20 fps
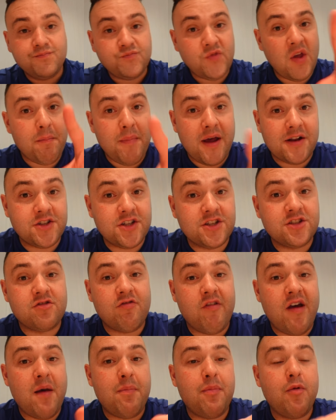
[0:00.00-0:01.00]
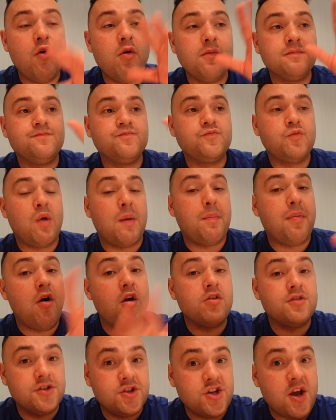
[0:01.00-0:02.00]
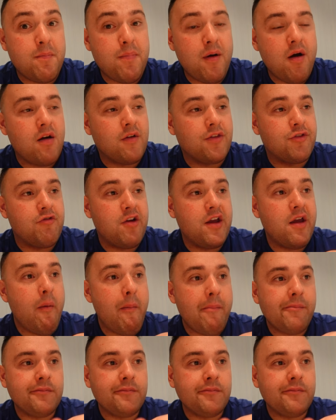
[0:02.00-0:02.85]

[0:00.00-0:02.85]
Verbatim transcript: At Manchester Airport, we're parked at Jet Park 3.